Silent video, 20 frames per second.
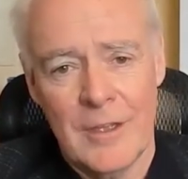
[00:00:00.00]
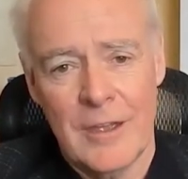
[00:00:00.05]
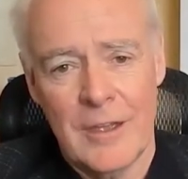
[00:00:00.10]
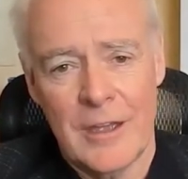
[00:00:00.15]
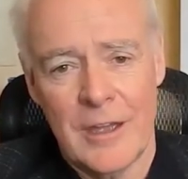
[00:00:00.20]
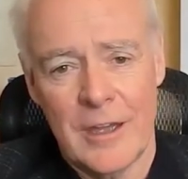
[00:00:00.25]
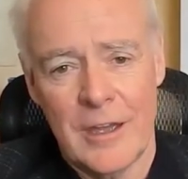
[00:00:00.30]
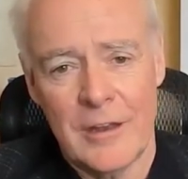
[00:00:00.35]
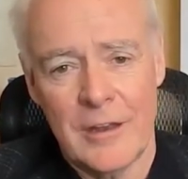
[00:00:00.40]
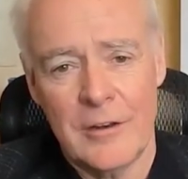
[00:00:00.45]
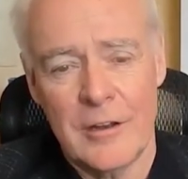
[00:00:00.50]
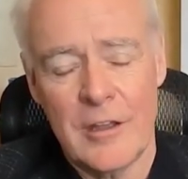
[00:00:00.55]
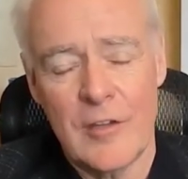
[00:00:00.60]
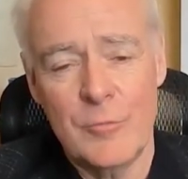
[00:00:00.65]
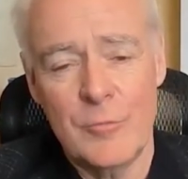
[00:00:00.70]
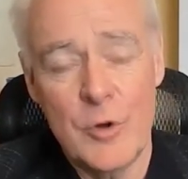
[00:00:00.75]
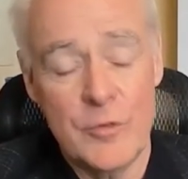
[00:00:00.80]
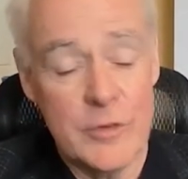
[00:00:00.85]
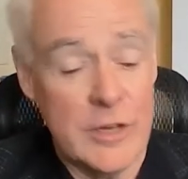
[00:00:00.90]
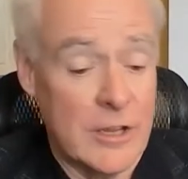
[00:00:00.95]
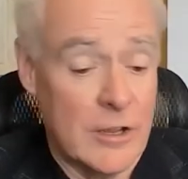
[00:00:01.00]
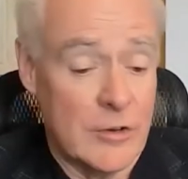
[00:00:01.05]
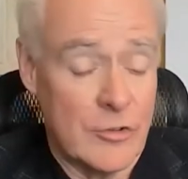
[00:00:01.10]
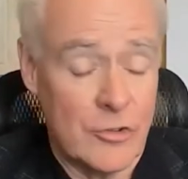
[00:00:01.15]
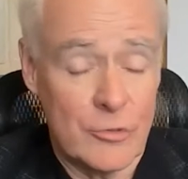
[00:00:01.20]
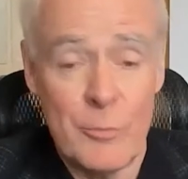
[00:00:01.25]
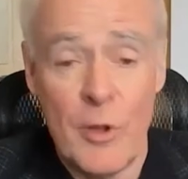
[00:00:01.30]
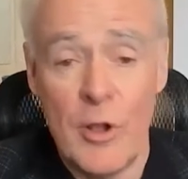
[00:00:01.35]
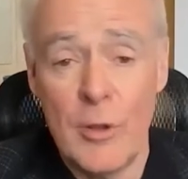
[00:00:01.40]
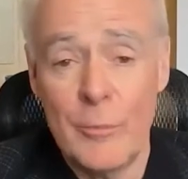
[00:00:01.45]
and have moved ahead
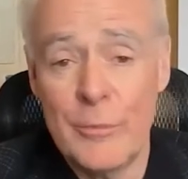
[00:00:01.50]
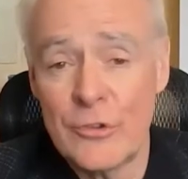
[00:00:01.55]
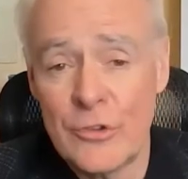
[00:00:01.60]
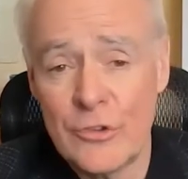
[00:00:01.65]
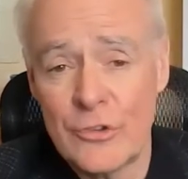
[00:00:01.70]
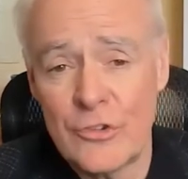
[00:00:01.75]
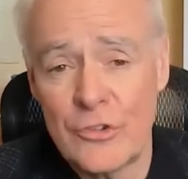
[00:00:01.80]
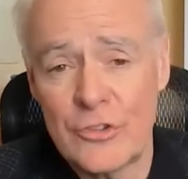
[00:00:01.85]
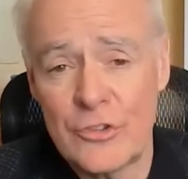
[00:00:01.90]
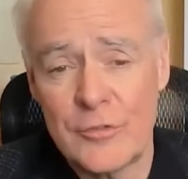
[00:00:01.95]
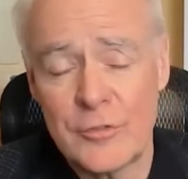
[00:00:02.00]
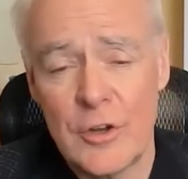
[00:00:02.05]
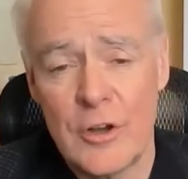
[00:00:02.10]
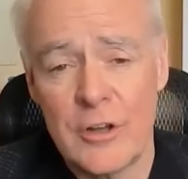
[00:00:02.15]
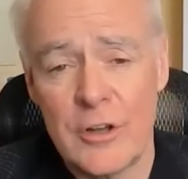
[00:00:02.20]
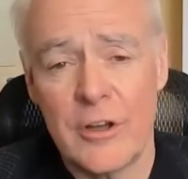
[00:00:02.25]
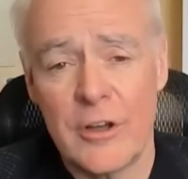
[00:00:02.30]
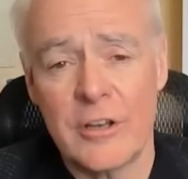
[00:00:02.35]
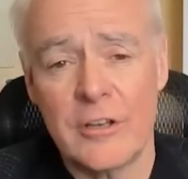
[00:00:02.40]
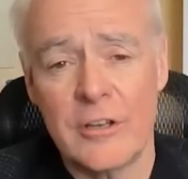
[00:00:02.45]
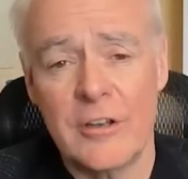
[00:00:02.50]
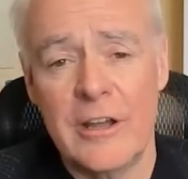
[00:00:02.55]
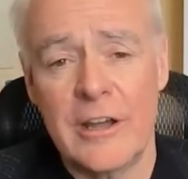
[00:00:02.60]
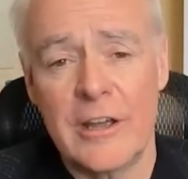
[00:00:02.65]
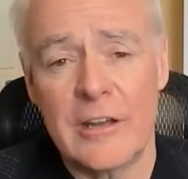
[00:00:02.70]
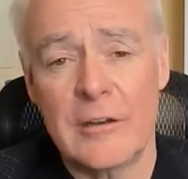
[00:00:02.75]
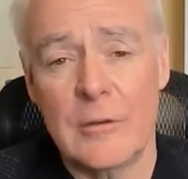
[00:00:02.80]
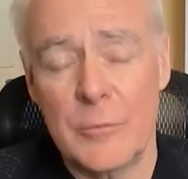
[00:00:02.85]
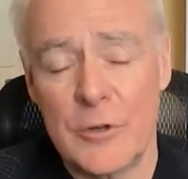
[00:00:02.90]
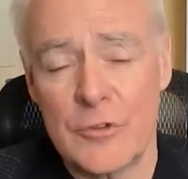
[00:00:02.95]
small businesses have gone
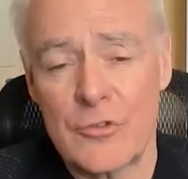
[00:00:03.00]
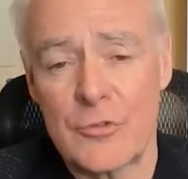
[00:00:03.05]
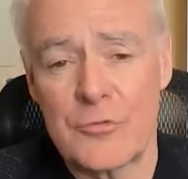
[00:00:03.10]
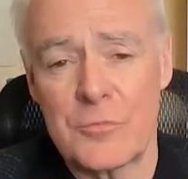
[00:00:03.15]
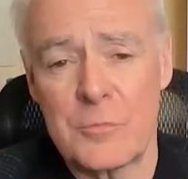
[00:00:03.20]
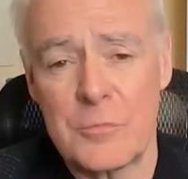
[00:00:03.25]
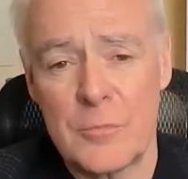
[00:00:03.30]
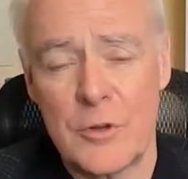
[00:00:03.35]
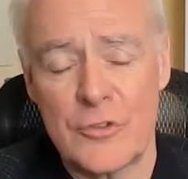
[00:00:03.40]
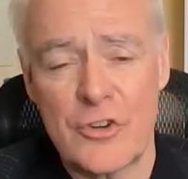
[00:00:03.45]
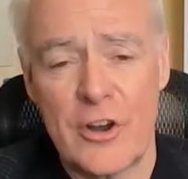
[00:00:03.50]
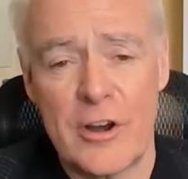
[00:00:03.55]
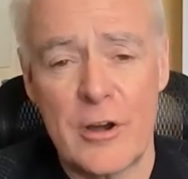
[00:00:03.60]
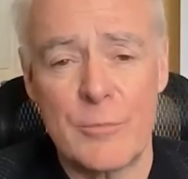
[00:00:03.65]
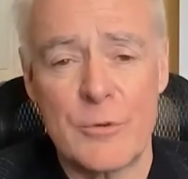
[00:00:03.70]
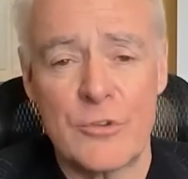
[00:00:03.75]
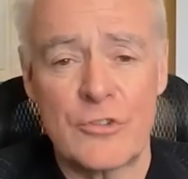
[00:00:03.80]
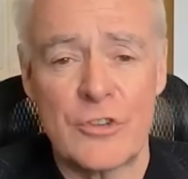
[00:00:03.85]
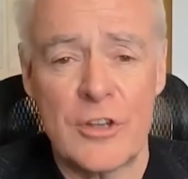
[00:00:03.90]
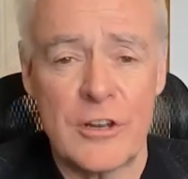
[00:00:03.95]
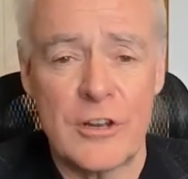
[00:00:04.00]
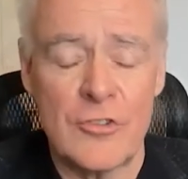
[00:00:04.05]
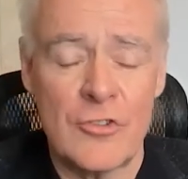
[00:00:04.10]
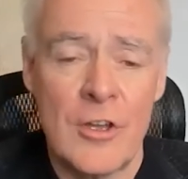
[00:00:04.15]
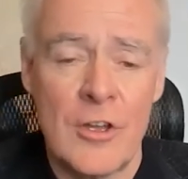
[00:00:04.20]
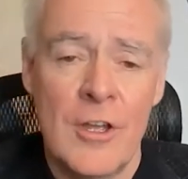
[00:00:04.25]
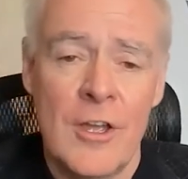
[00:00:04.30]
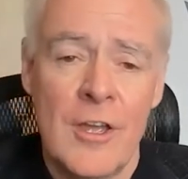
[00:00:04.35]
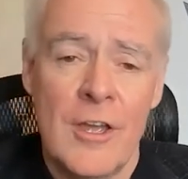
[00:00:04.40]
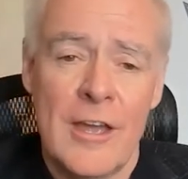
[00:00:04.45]
online a much much higher percentage
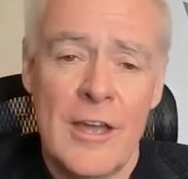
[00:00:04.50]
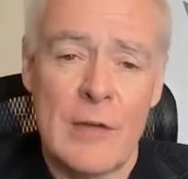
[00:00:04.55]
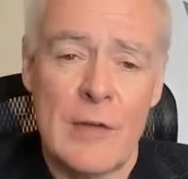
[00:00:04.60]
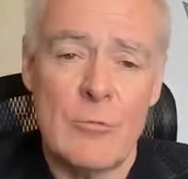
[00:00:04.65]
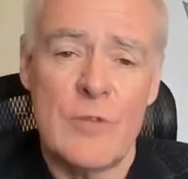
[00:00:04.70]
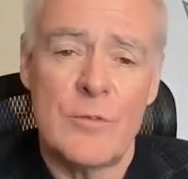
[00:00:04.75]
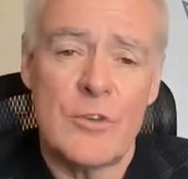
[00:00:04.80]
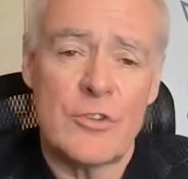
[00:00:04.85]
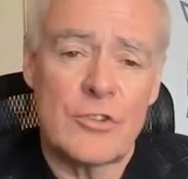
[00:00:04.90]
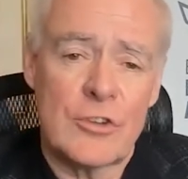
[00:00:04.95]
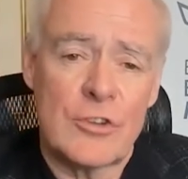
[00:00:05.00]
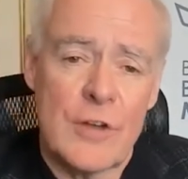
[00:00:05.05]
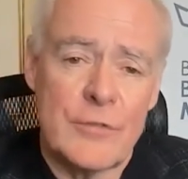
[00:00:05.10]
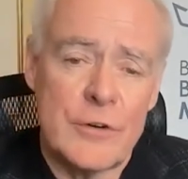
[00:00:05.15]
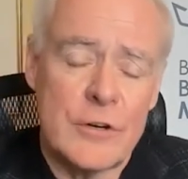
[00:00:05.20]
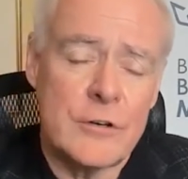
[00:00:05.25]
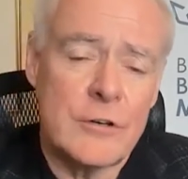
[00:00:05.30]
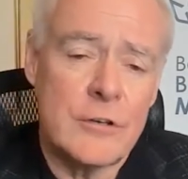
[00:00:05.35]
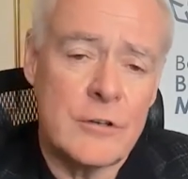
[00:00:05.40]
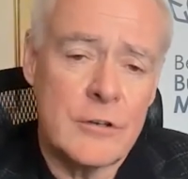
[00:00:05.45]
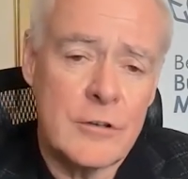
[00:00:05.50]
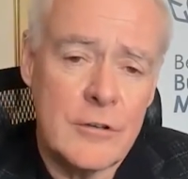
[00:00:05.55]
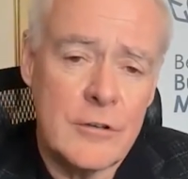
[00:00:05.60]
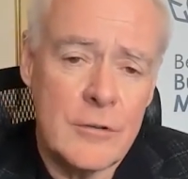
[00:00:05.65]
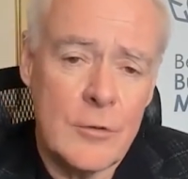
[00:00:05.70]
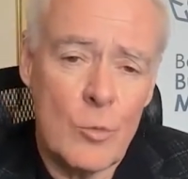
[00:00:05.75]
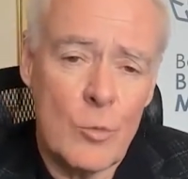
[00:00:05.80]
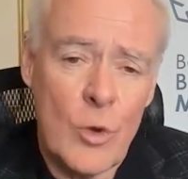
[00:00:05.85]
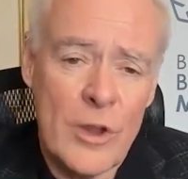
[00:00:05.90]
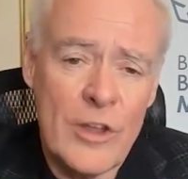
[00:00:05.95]
and we've discovered
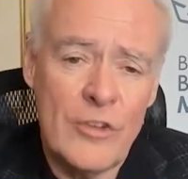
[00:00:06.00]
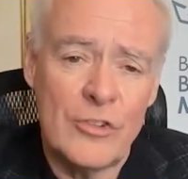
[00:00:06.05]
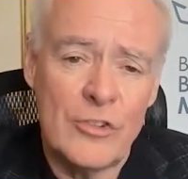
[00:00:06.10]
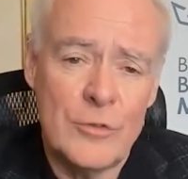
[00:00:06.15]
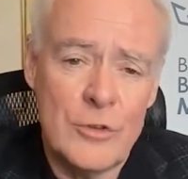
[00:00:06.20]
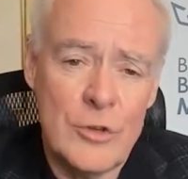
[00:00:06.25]
ways of